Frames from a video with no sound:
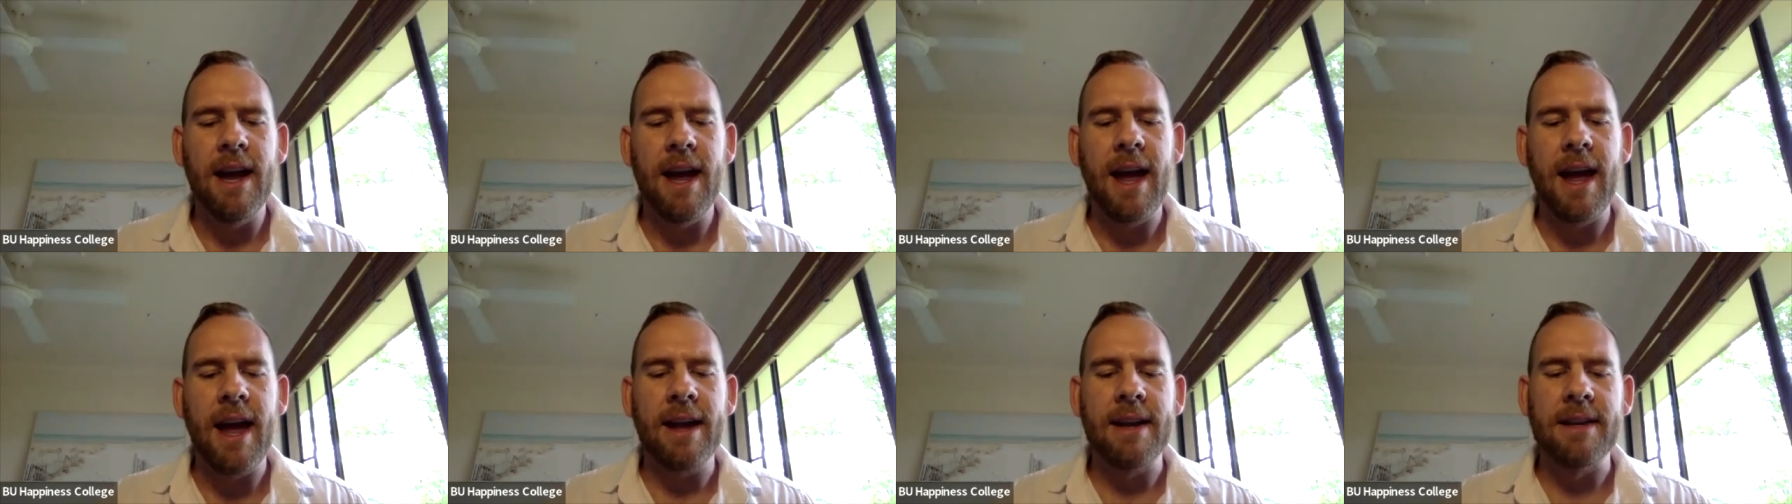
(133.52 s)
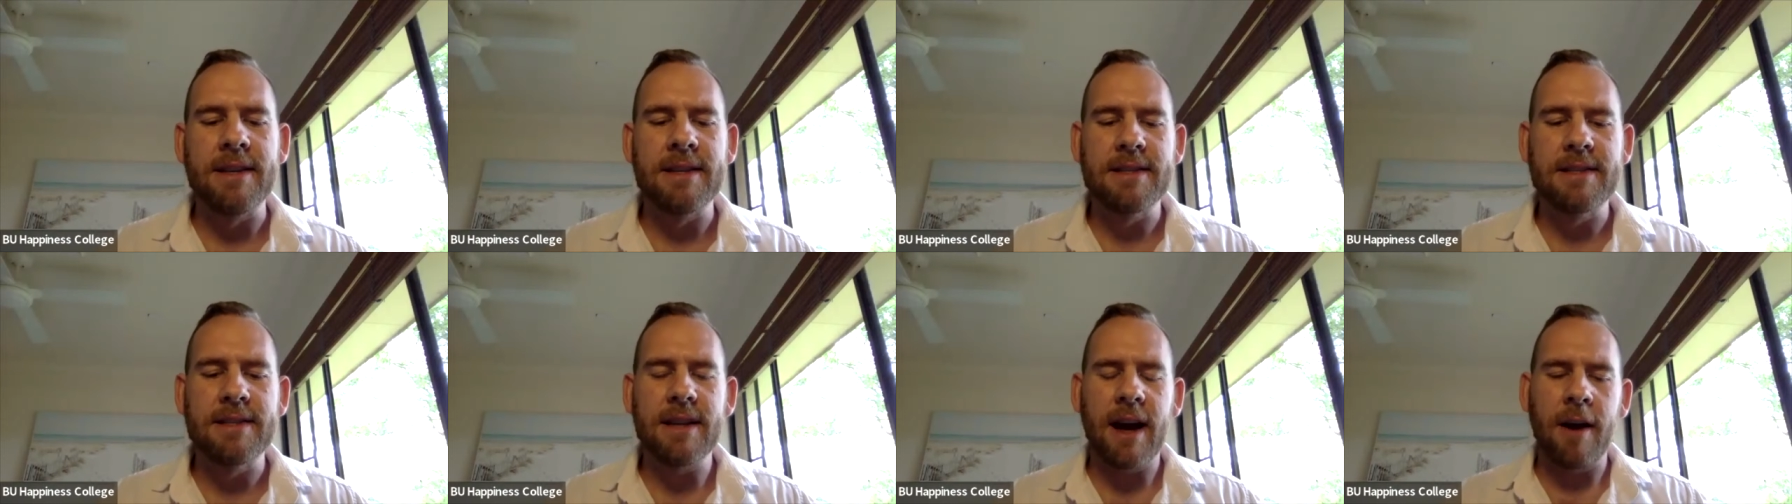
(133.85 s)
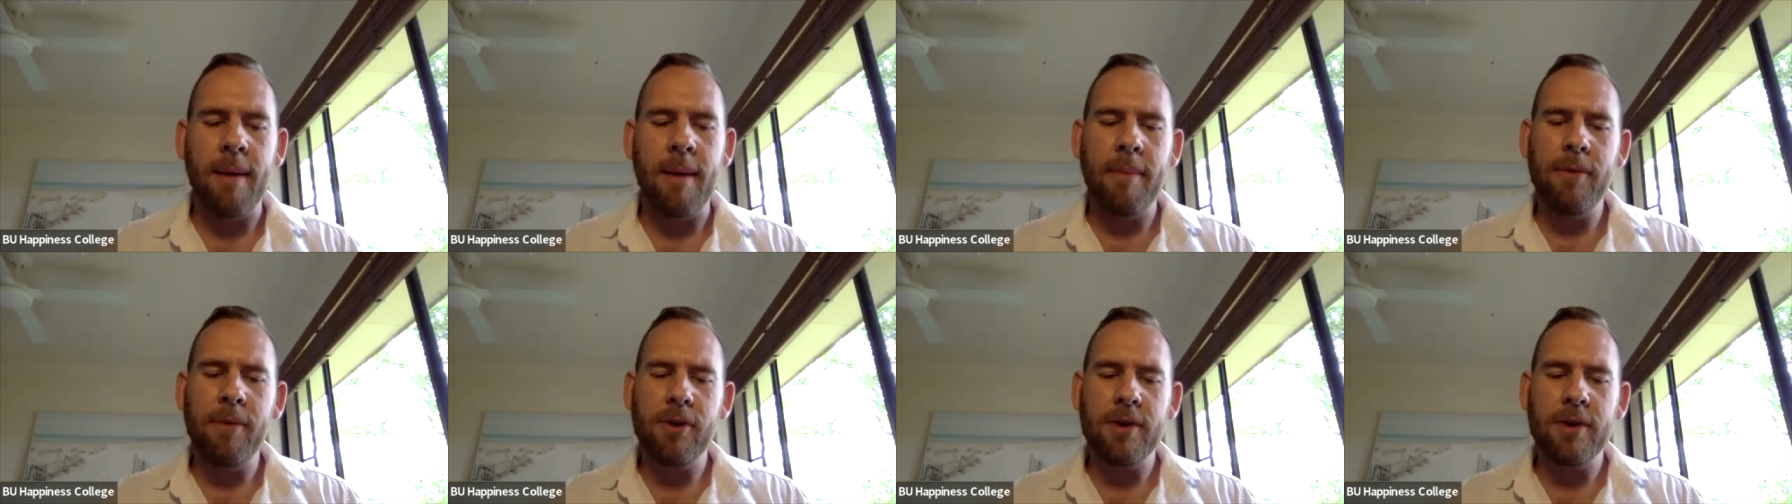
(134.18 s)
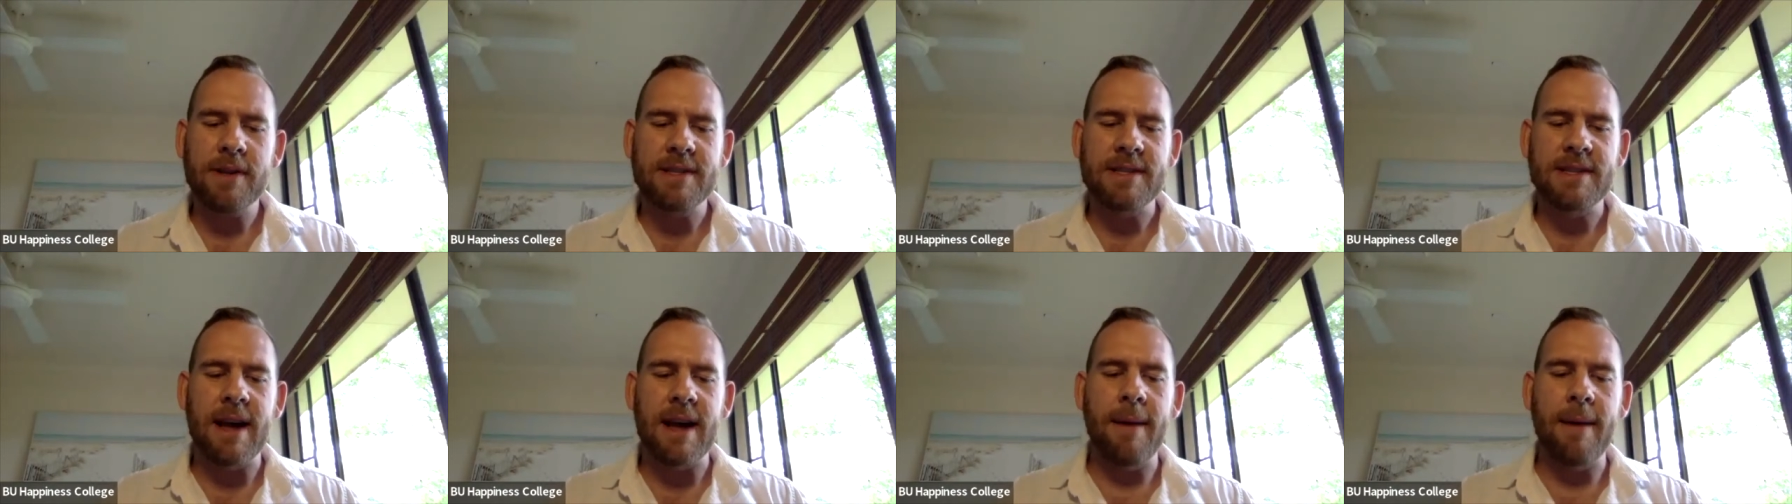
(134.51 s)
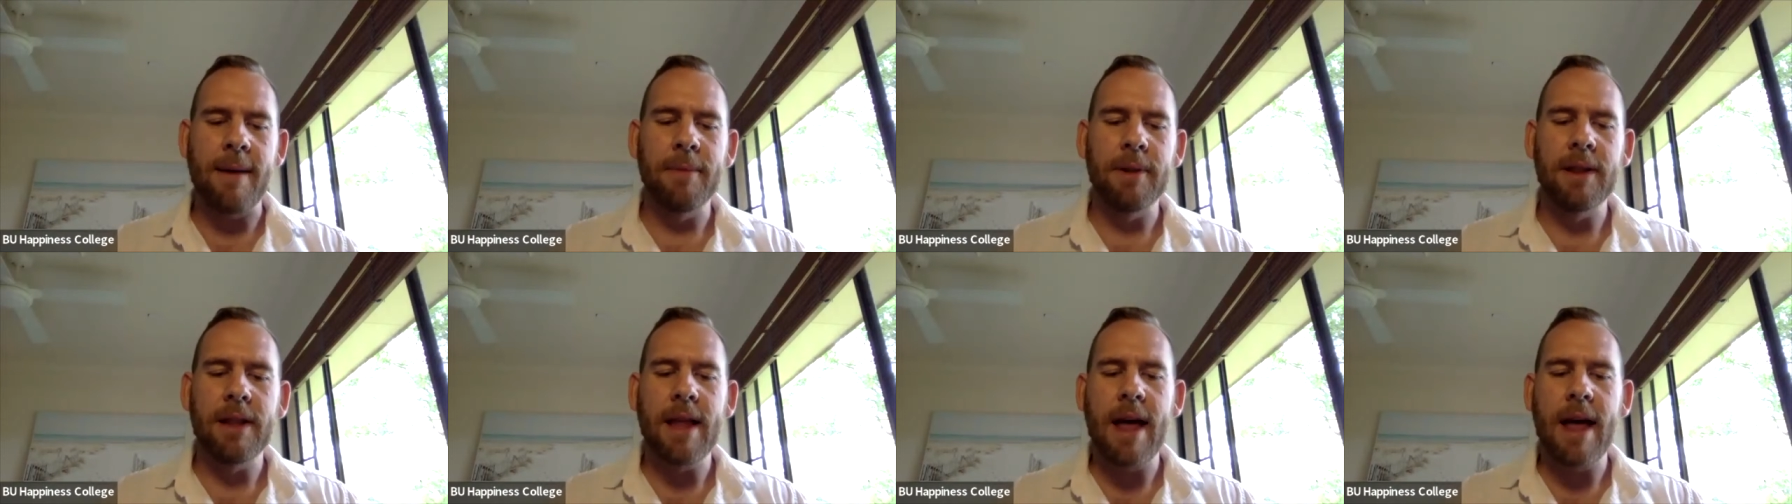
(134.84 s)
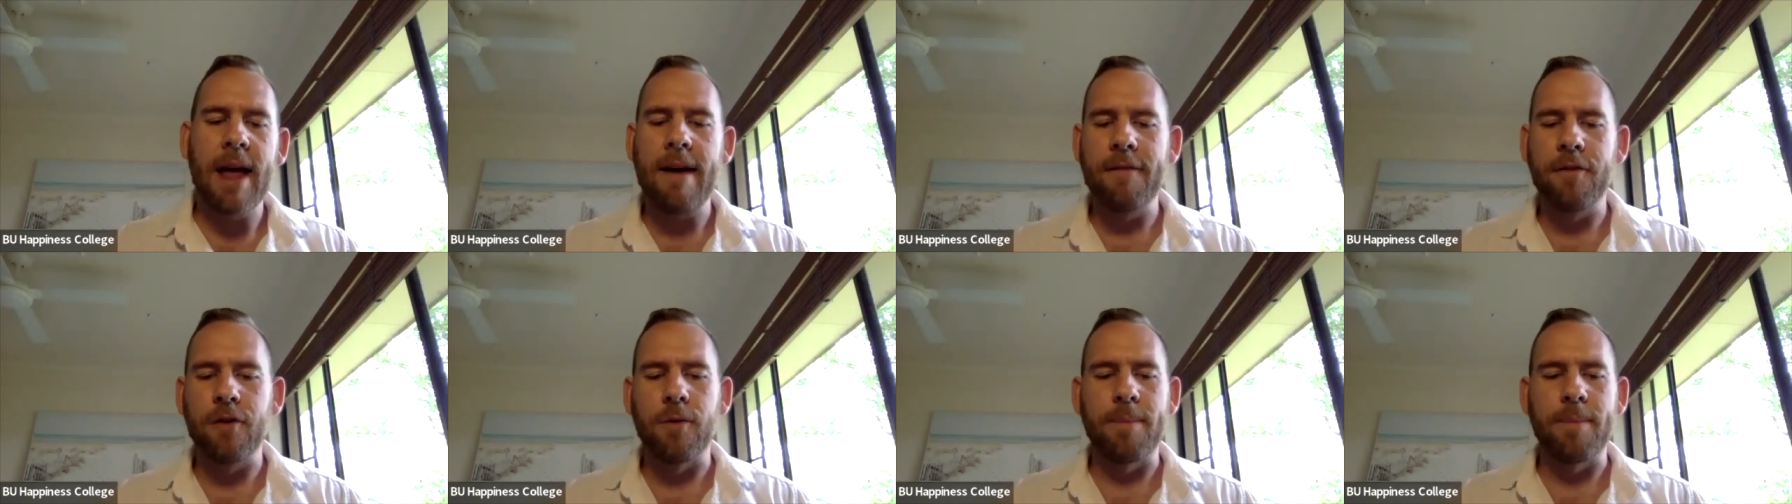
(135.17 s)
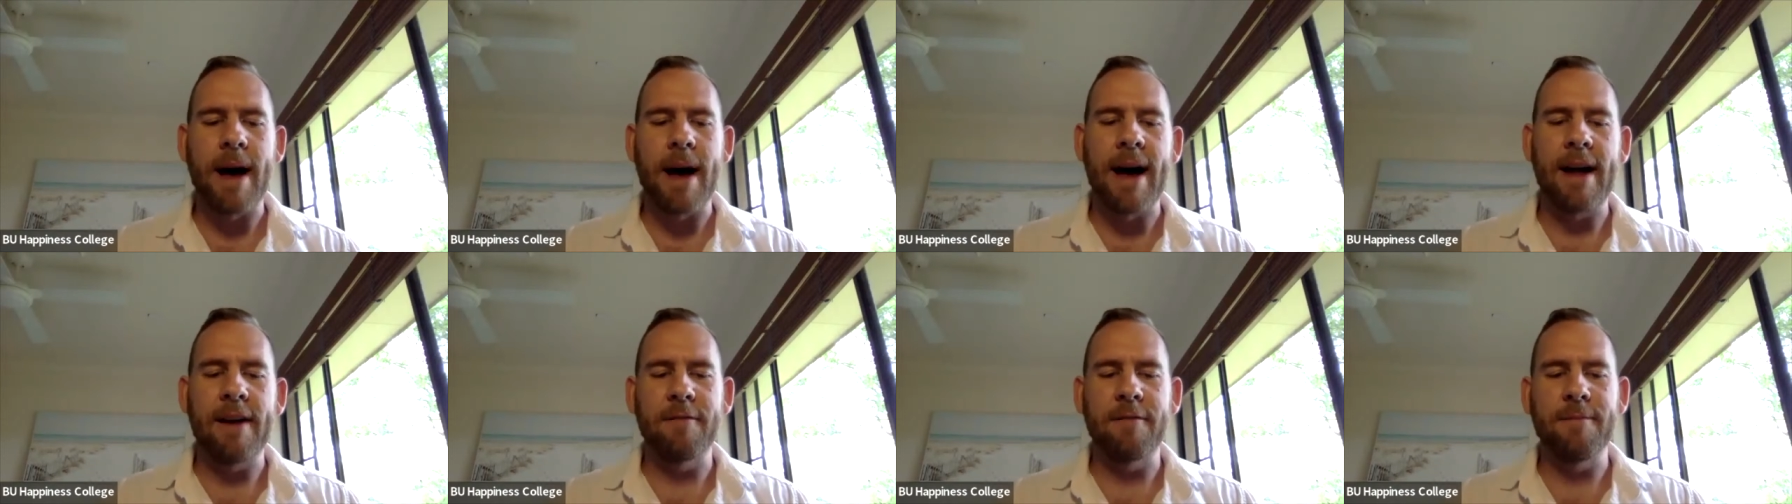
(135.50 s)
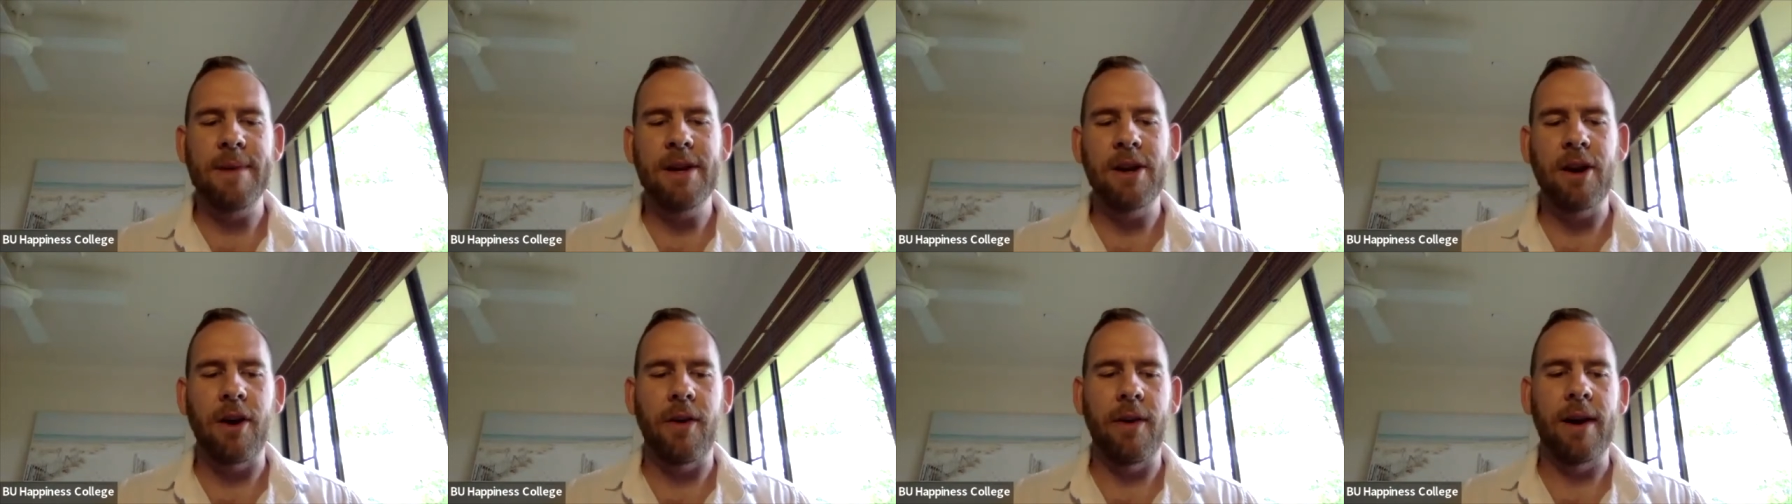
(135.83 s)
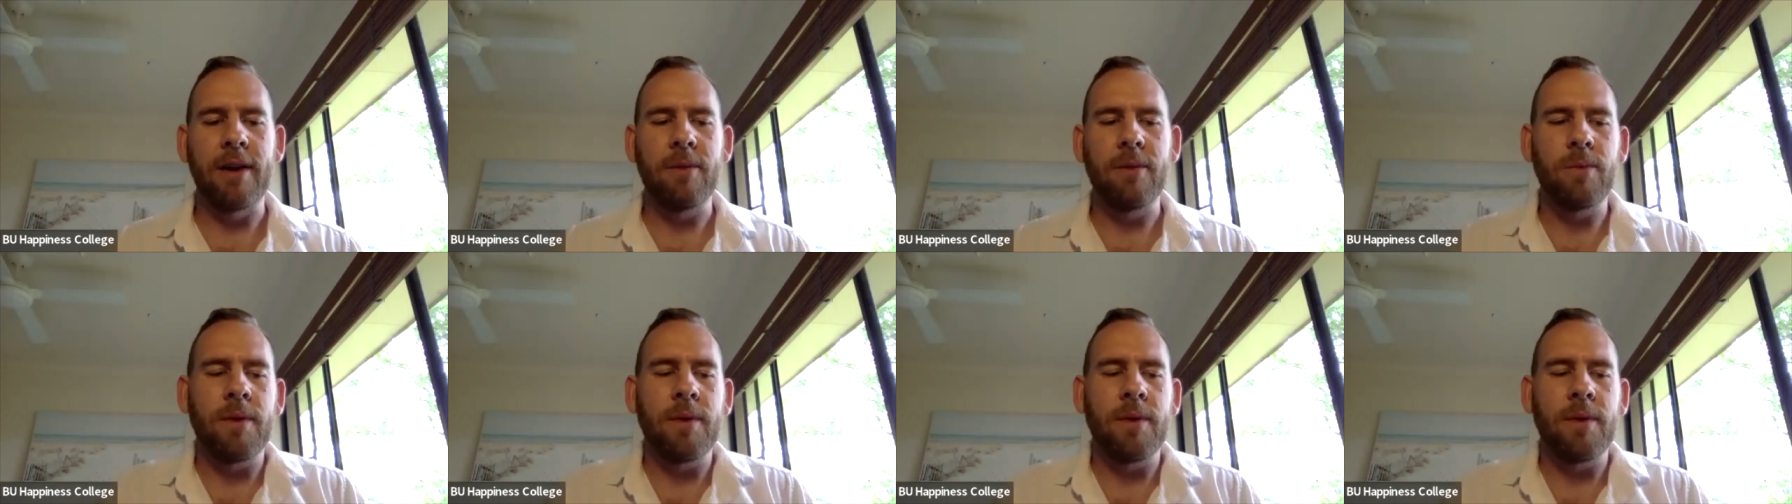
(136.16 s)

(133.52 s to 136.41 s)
And I remember at some level, part of me going,